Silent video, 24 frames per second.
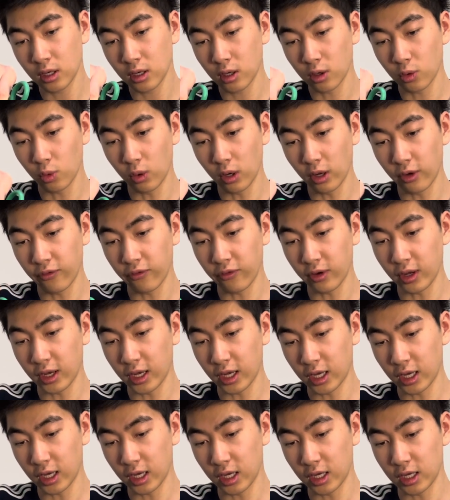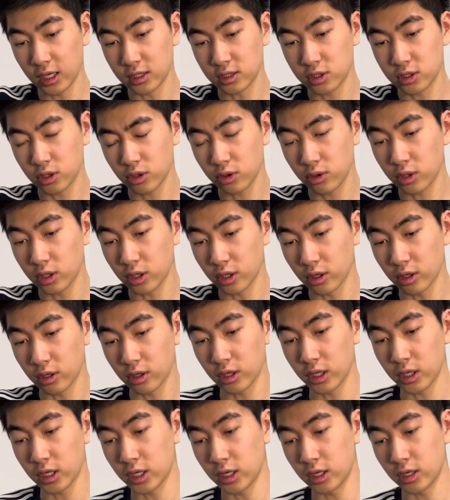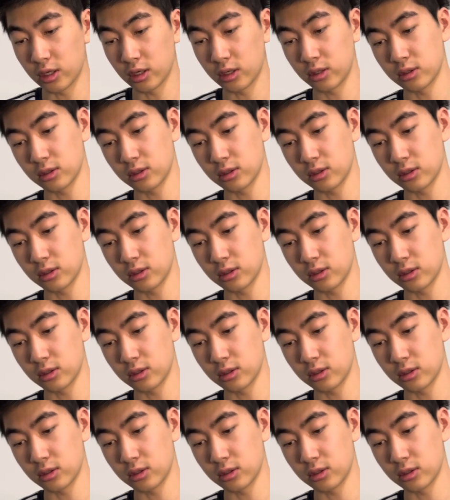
with a 2 year in